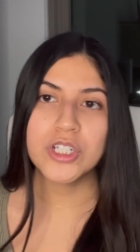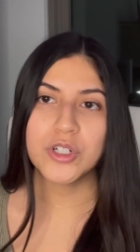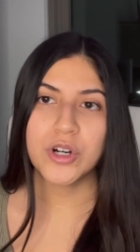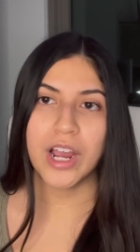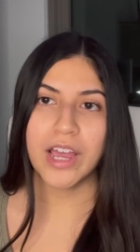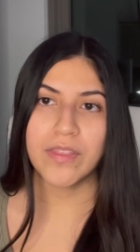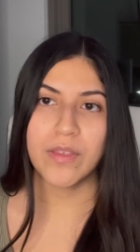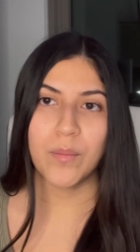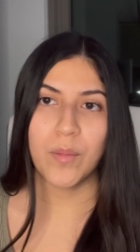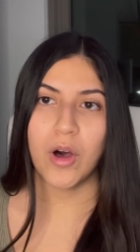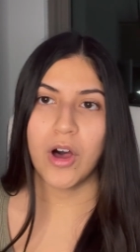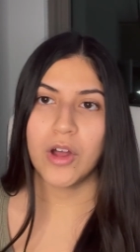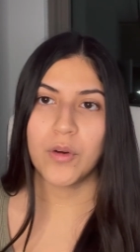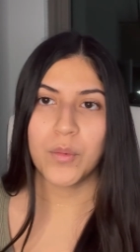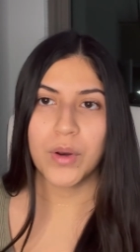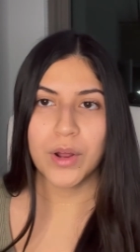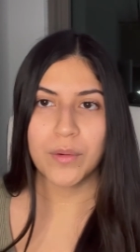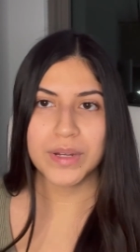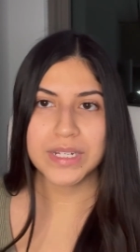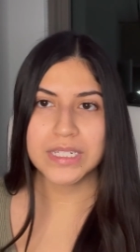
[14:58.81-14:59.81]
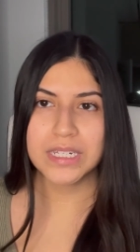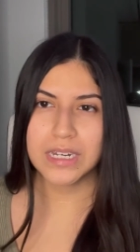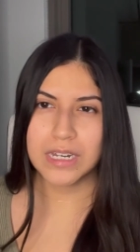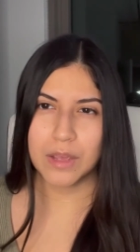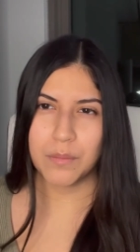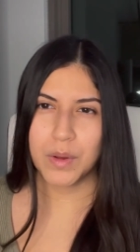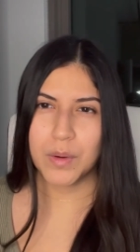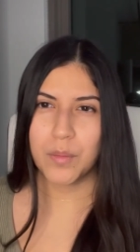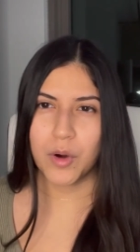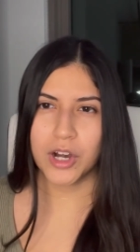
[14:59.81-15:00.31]
tried them on when I went to
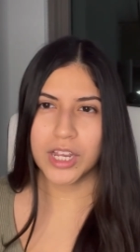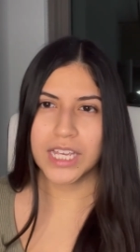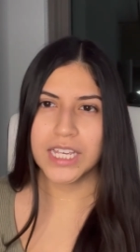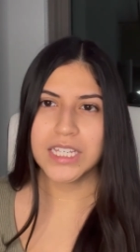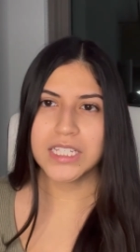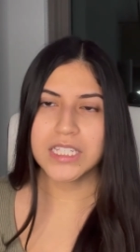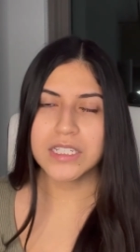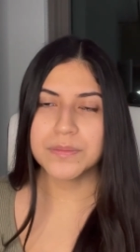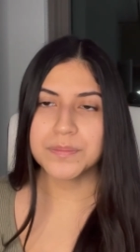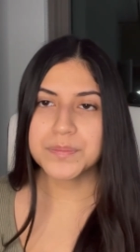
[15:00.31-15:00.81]
Neiman Marcus,